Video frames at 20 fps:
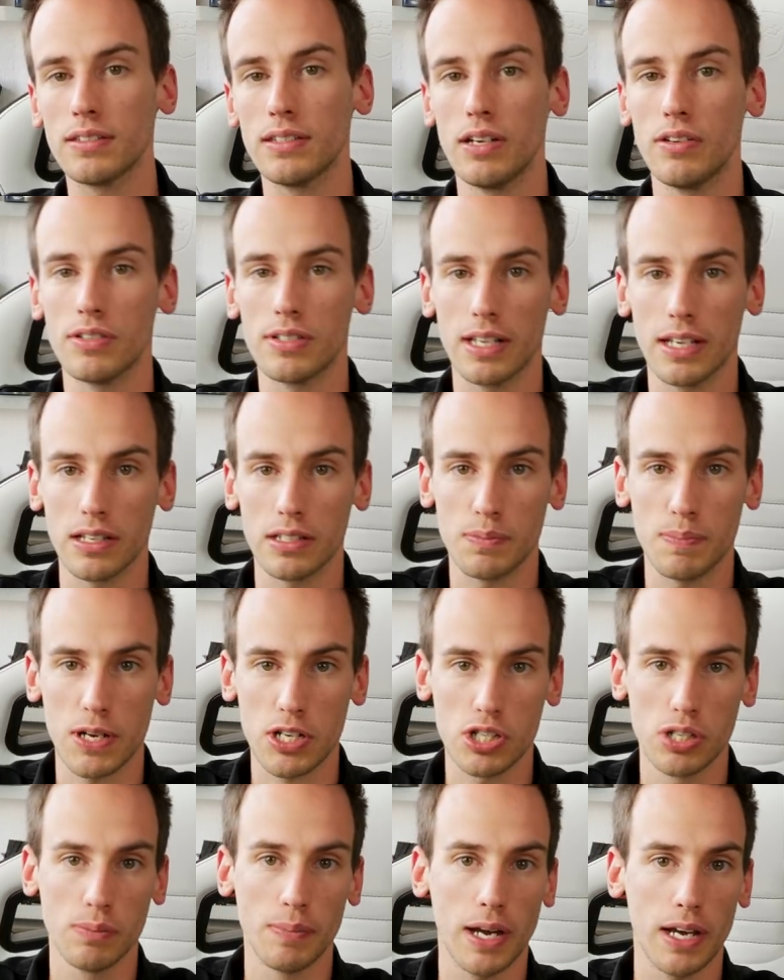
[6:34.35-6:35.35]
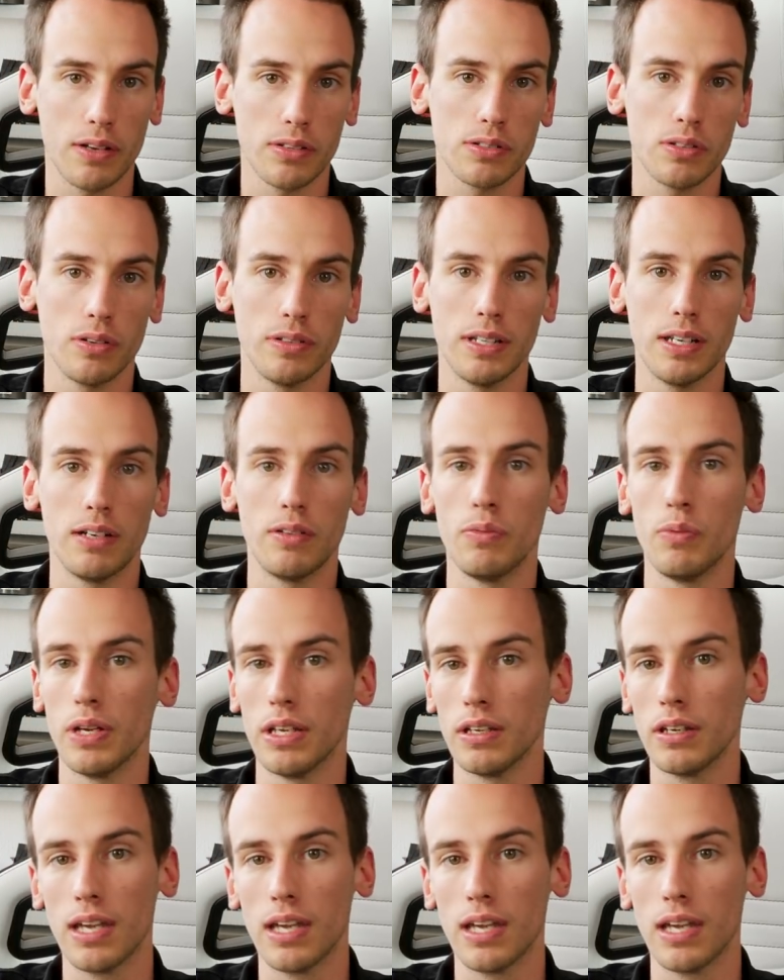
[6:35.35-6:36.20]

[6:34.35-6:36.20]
There's like a special BIOS on there where you